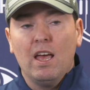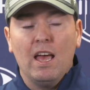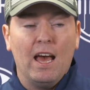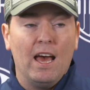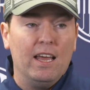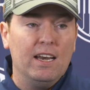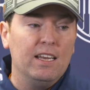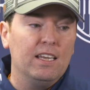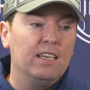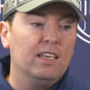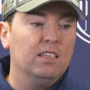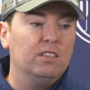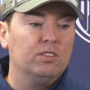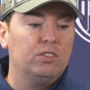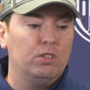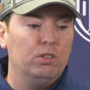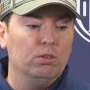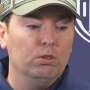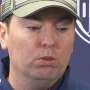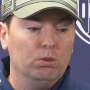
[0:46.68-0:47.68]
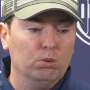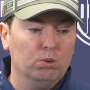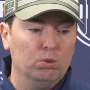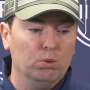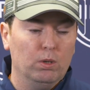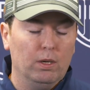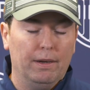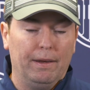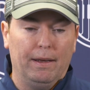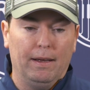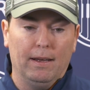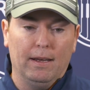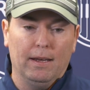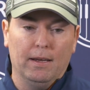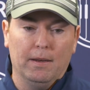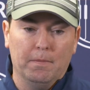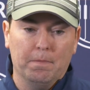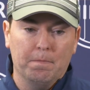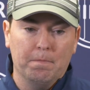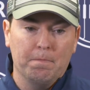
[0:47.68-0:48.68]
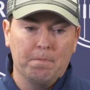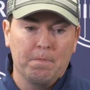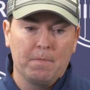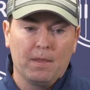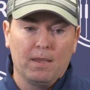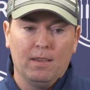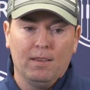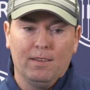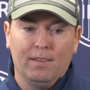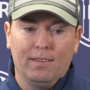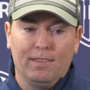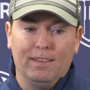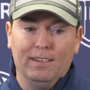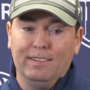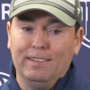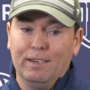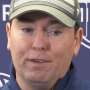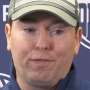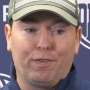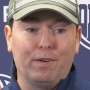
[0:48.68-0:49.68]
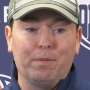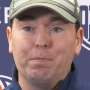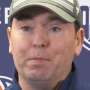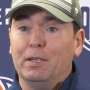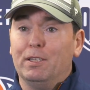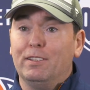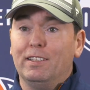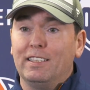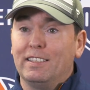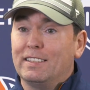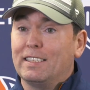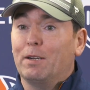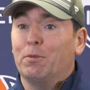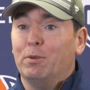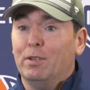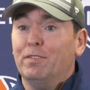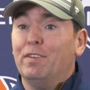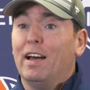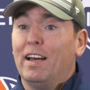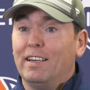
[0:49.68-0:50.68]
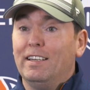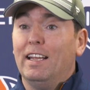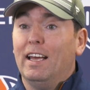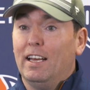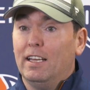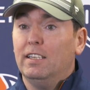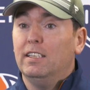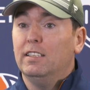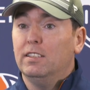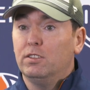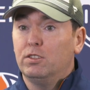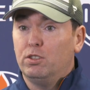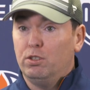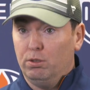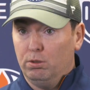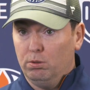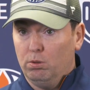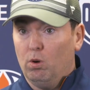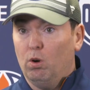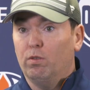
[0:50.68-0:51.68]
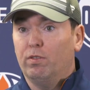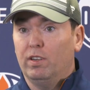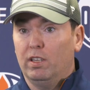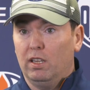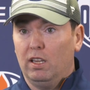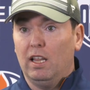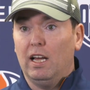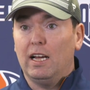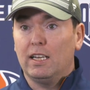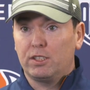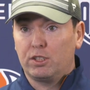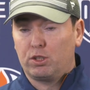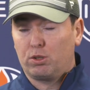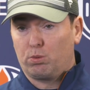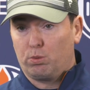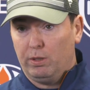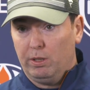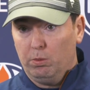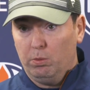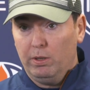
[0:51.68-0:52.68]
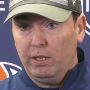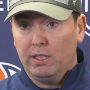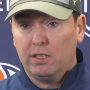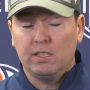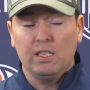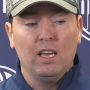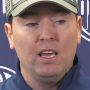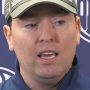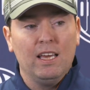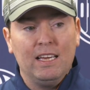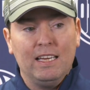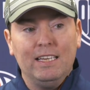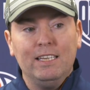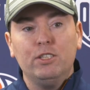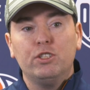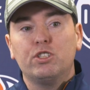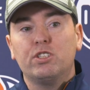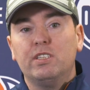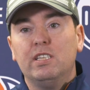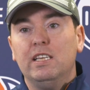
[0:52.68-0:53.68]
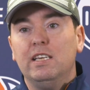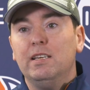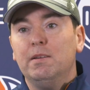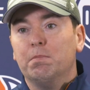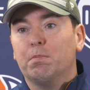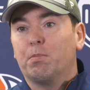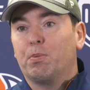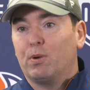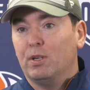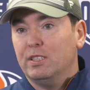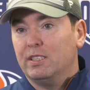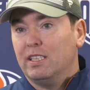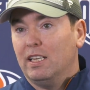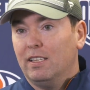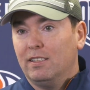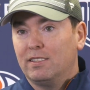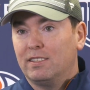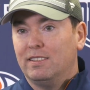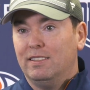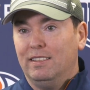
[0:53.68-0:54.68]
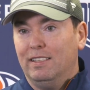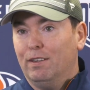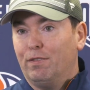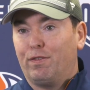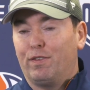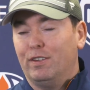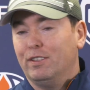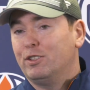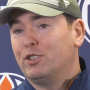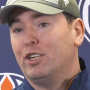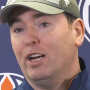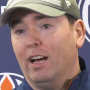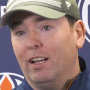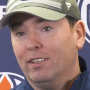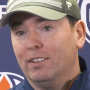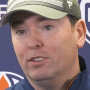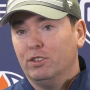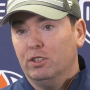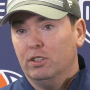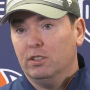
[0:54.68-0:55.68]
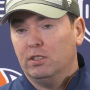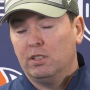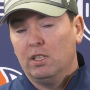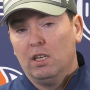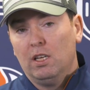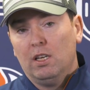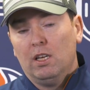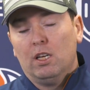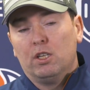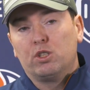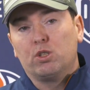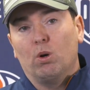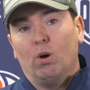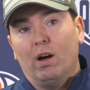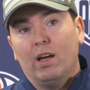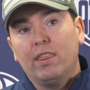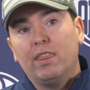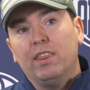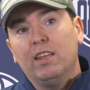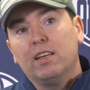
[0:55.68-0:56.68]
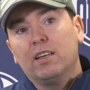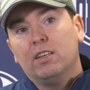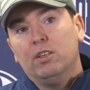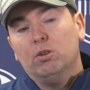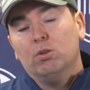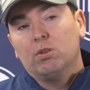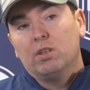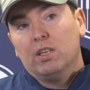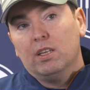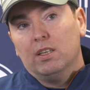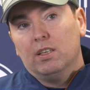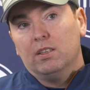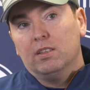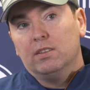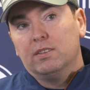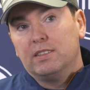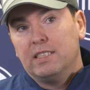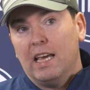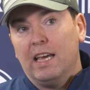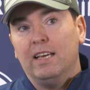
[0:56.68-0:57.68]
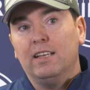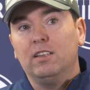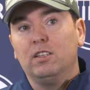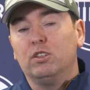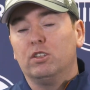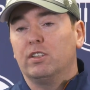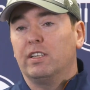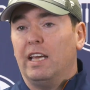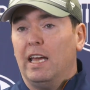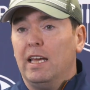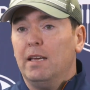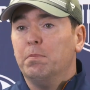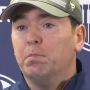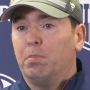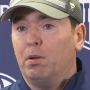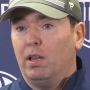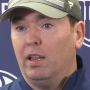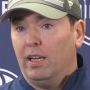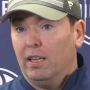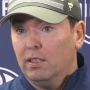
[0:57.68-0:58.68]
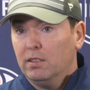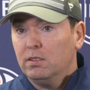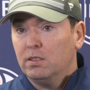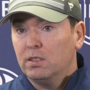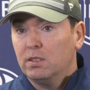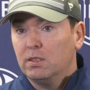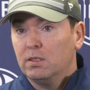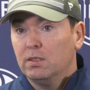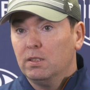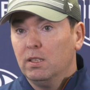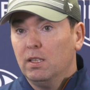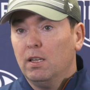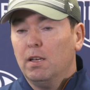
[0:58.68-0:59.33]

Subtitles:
Heading into the different buildings that we've had to head into over the last 3 weeks, each team presents different challenges. So I think you can tailor game plans